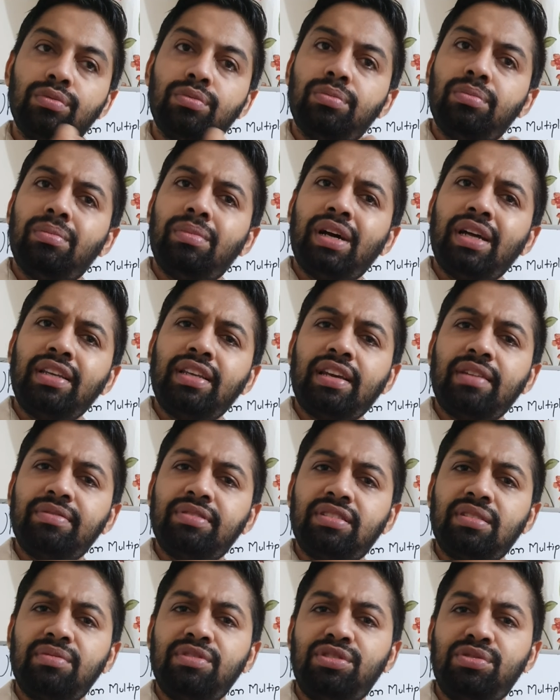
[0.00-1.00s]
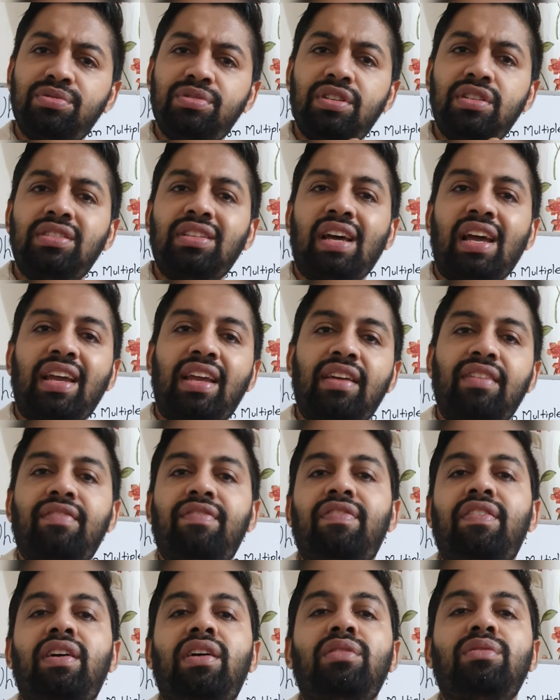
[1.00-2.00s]
might have some students I can
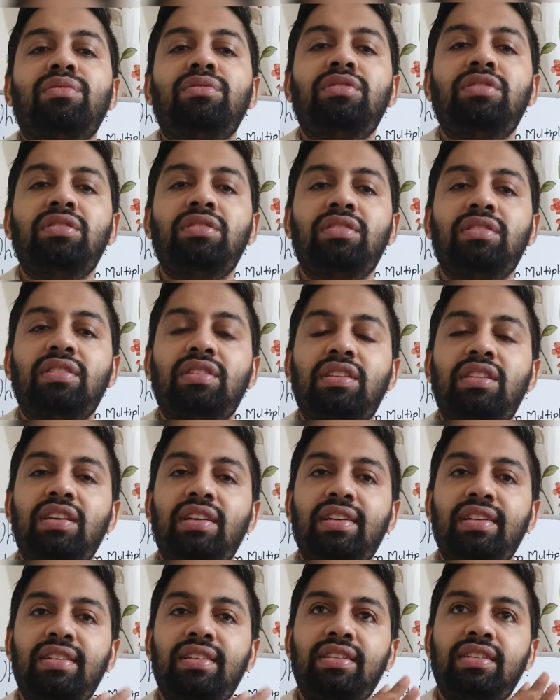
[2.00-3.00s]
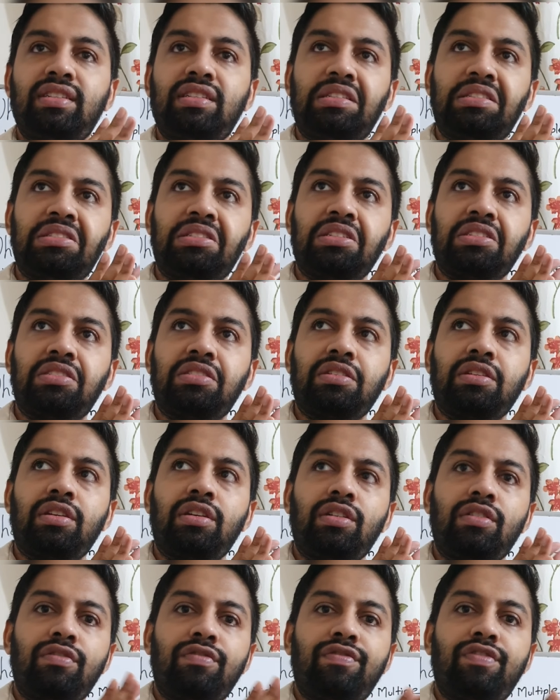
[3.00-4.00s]
found they just
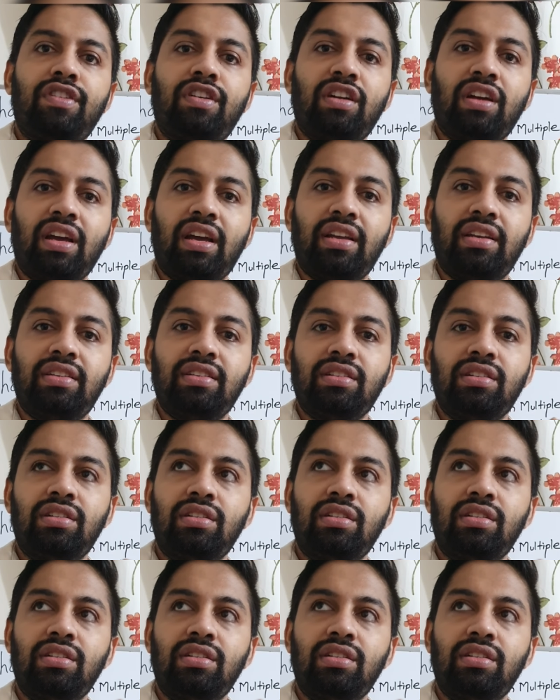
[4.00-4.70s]
forget